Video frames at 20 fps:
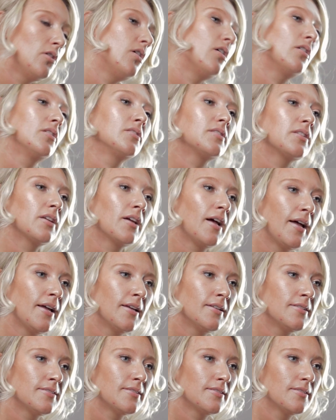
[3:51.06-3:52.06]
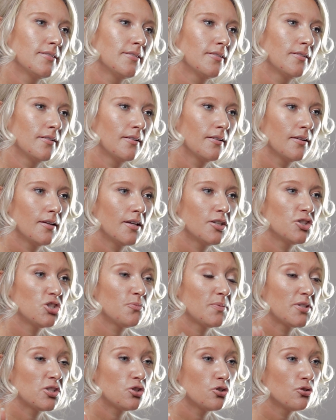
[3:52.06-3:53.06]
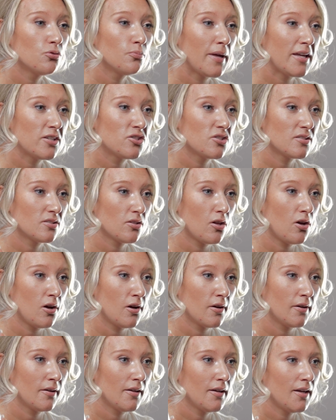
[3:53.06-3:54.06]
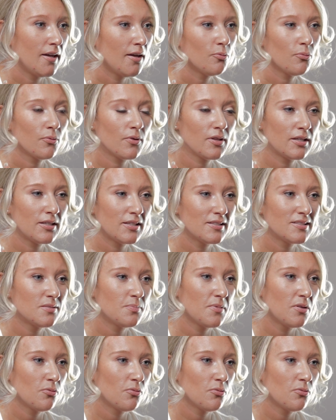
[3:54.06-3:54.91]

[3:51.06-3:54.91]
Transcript: Honestly, guys, it should be 2 pages long. It really needs to be